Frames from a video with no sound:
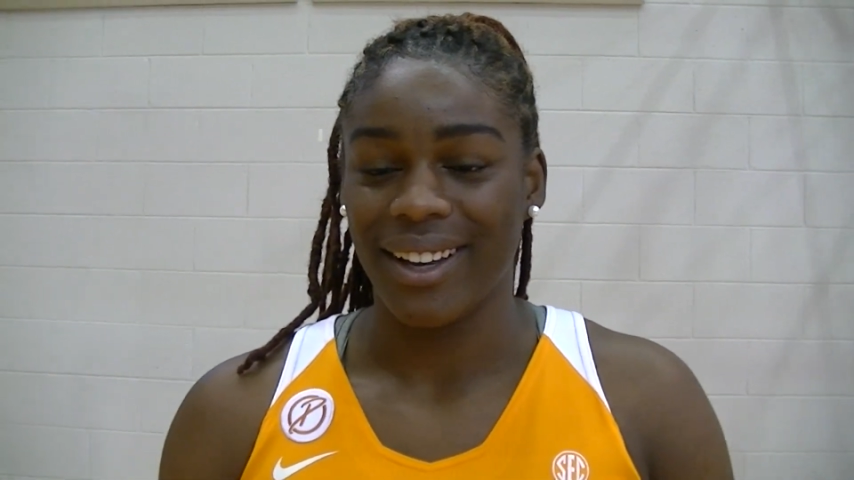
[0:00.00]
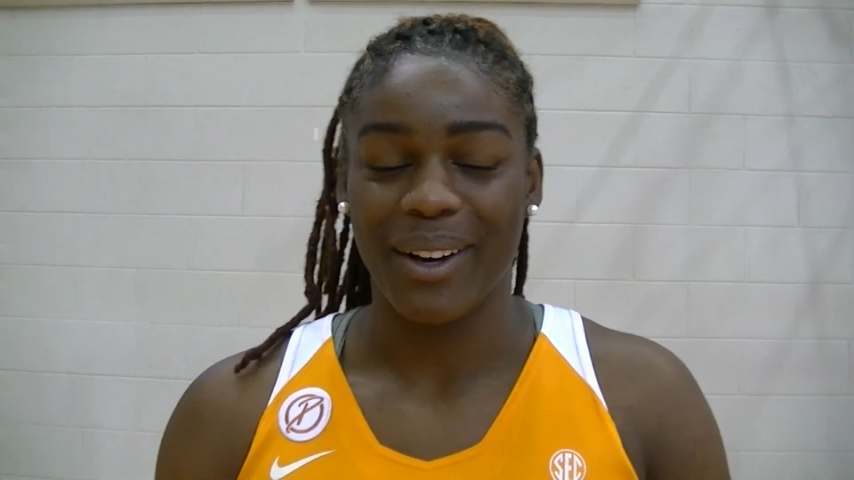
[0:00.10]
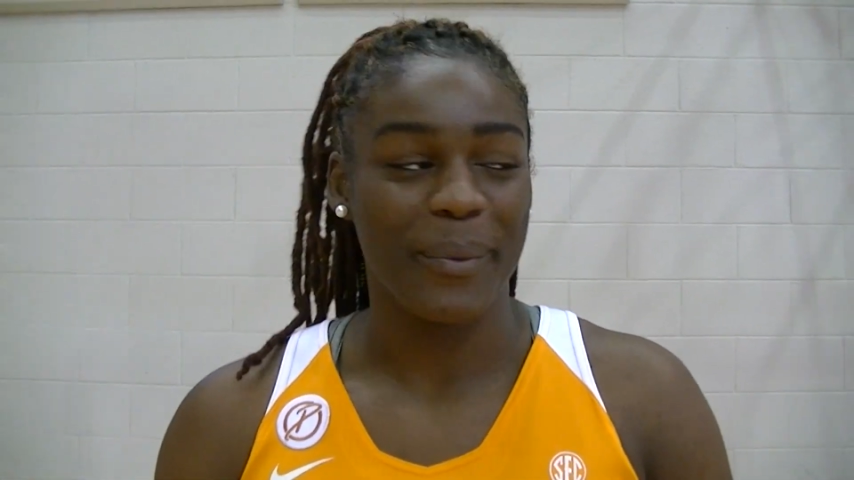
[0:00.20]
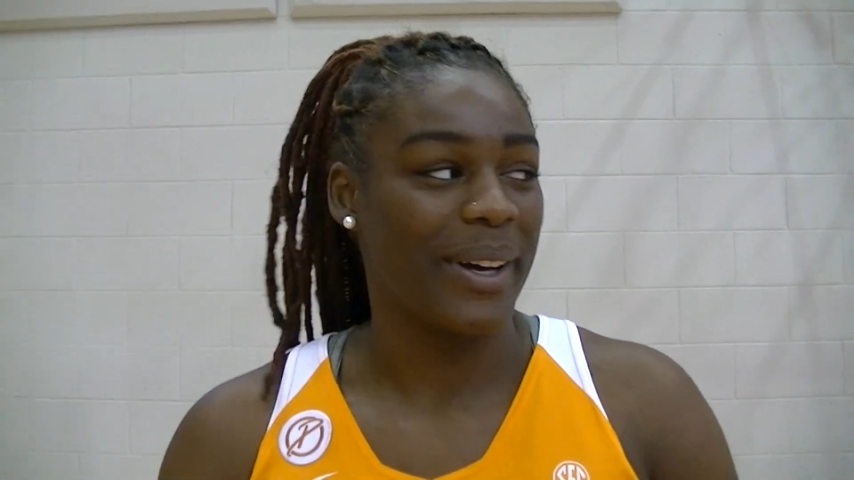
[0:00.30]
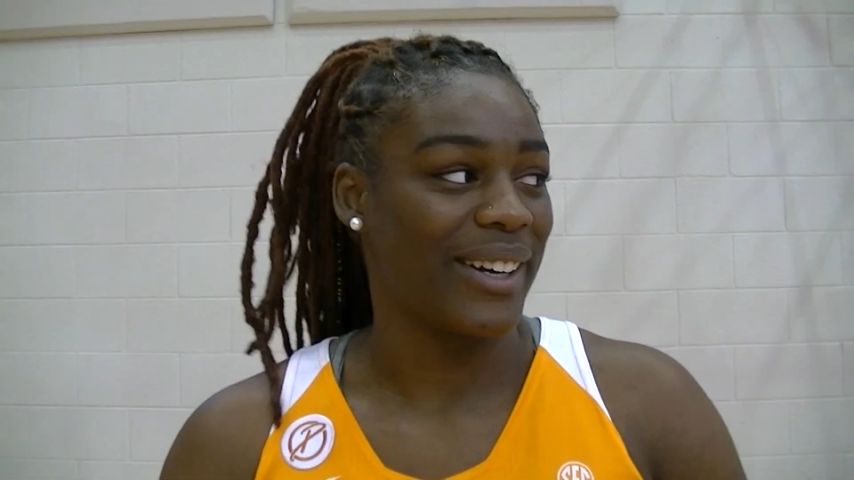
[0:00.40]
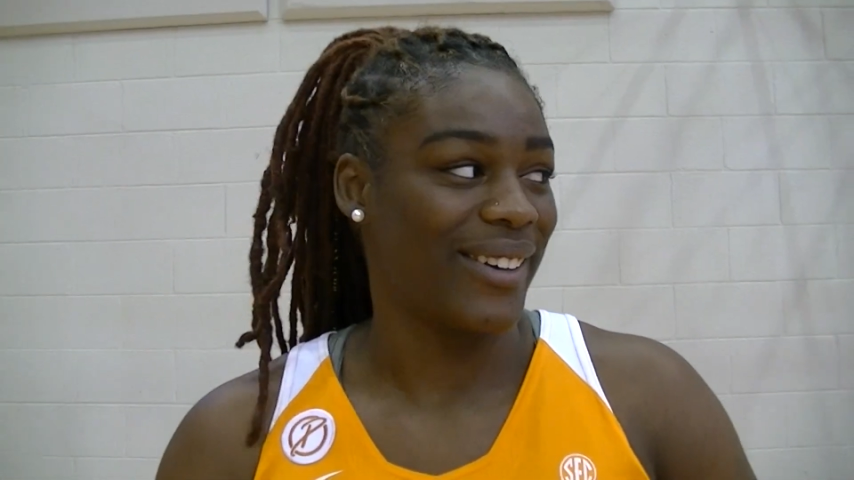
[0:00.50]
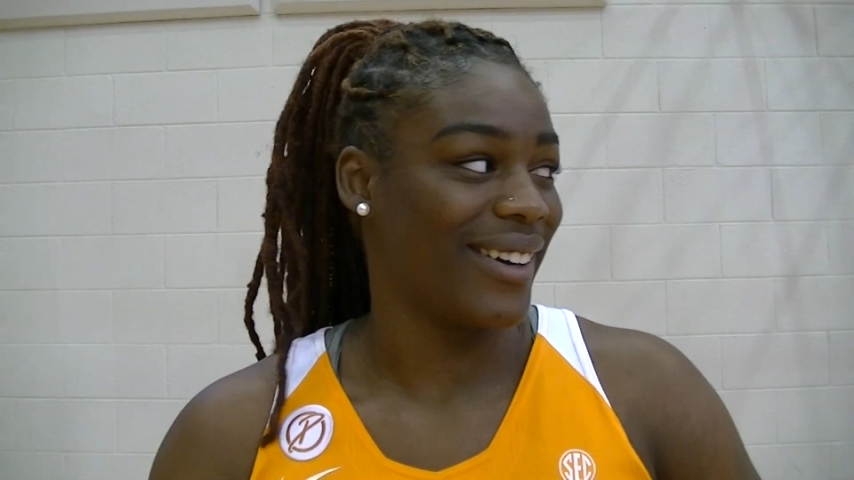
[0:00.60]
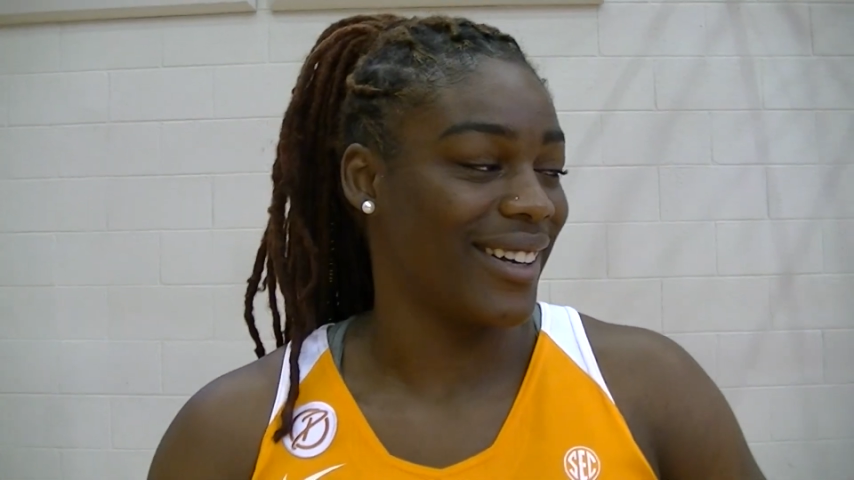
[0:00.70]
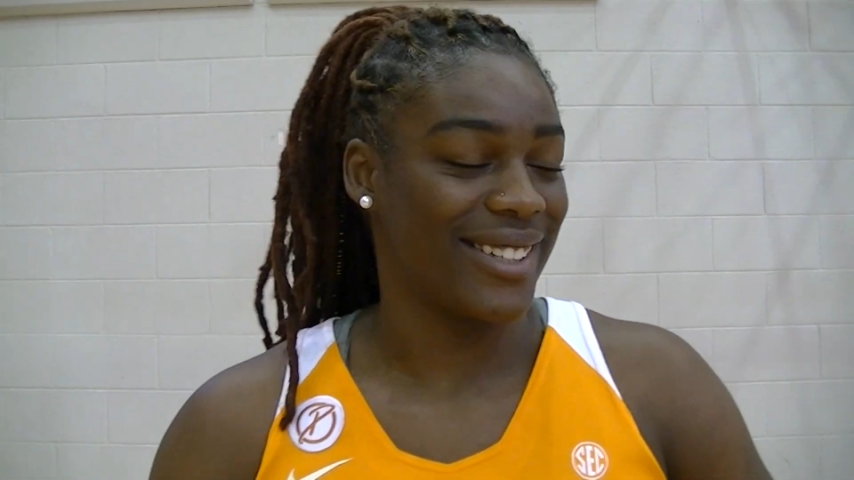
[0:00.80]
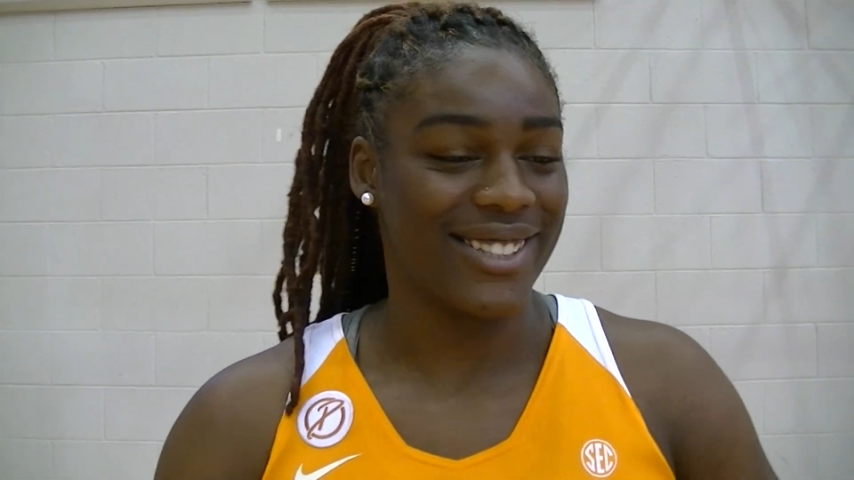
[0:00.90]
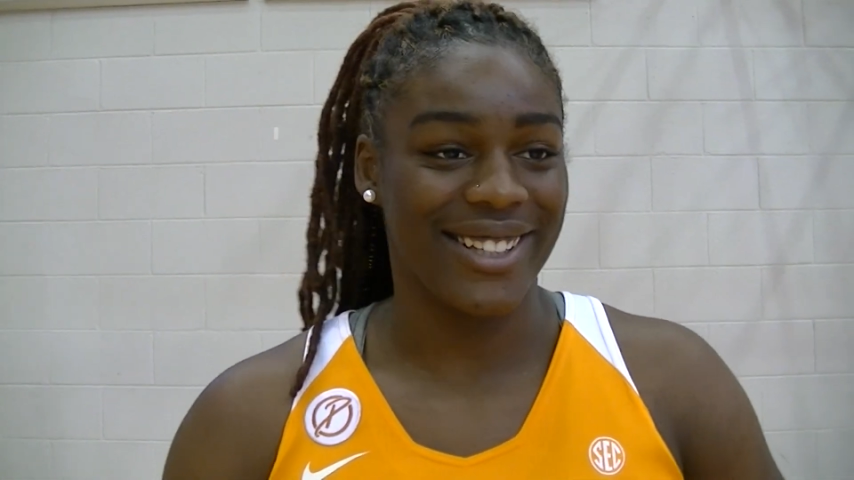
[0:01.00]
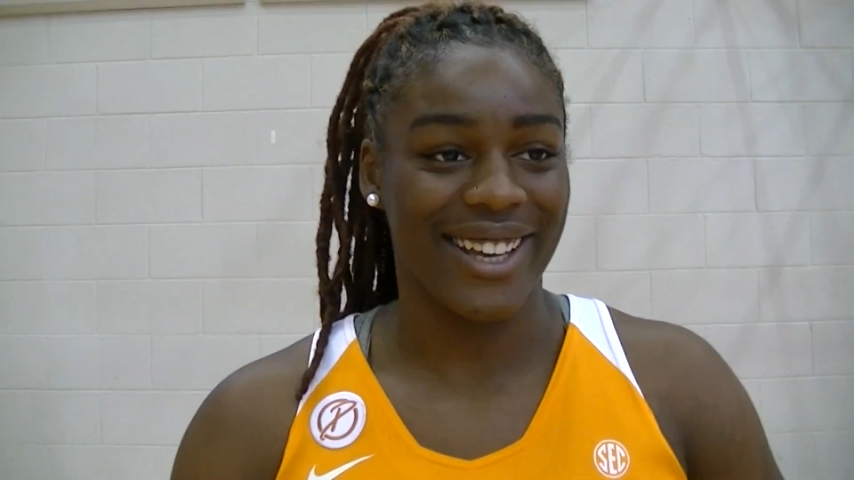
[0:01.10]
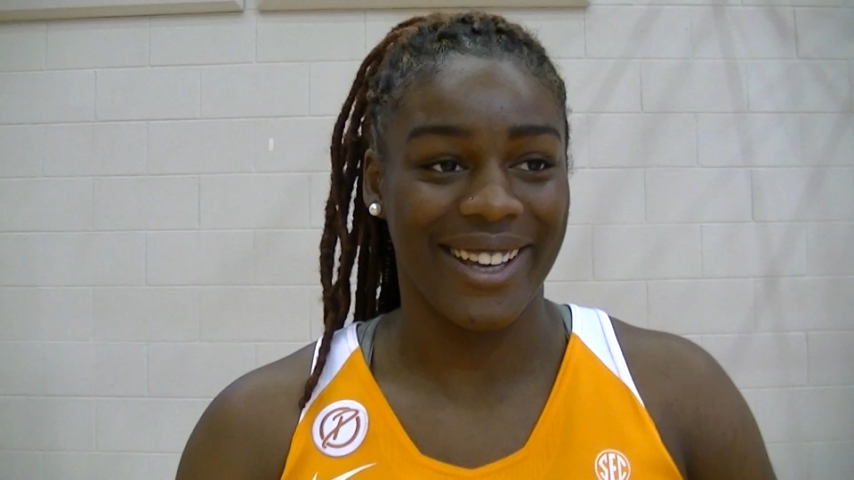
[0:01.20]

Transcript: Oh my gosh. Yes.